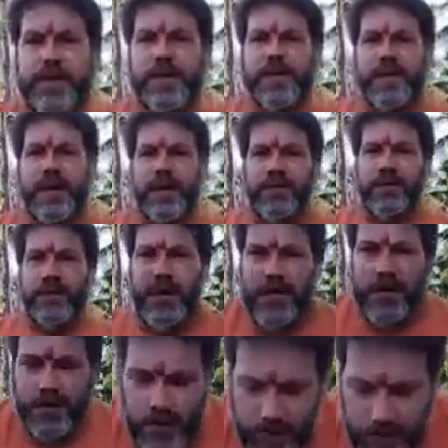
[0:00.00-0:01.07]
I would like
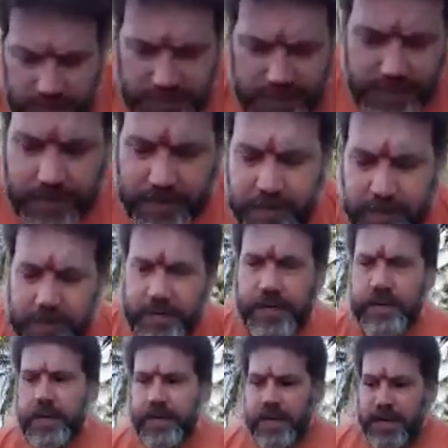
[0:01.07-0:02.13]
you to be
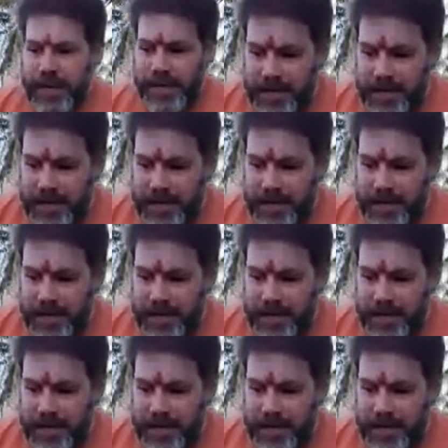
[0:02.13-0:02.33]
lying